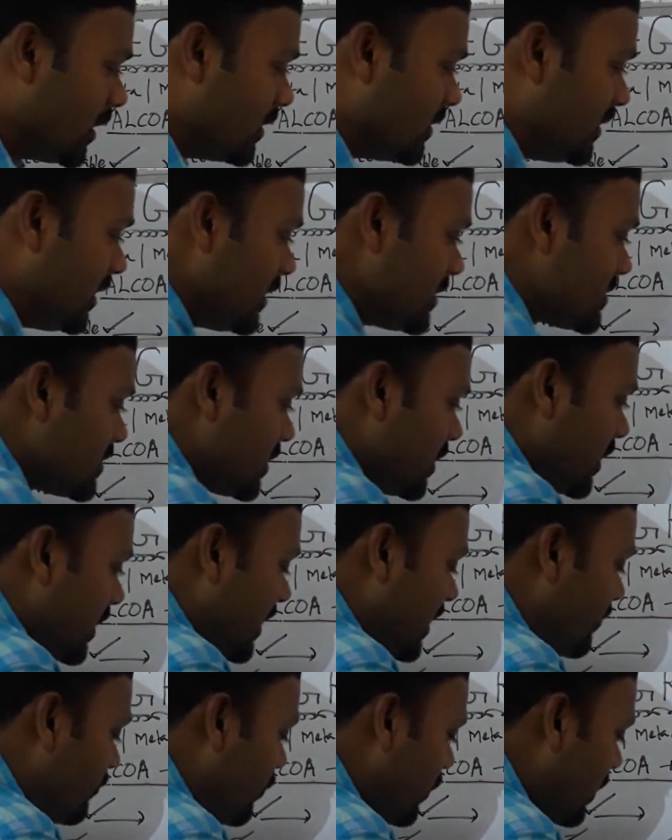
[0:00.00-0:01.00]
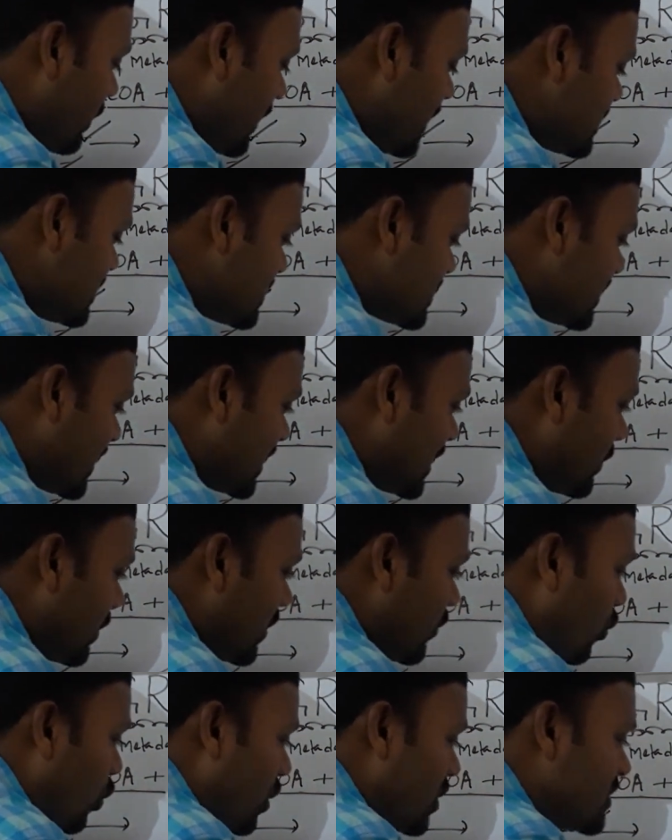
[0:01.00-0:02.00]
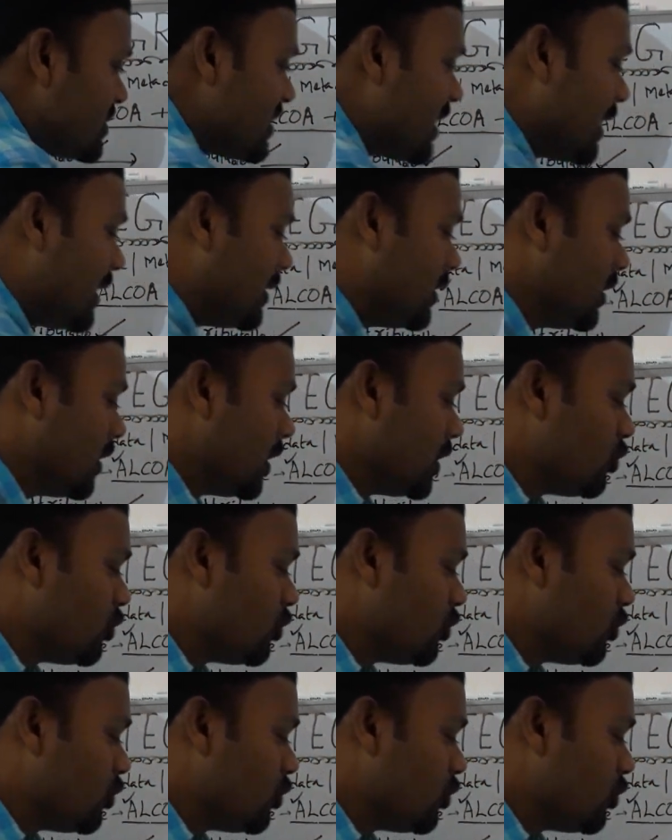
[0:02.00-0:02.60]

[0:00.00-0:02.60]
This information is nothing but original.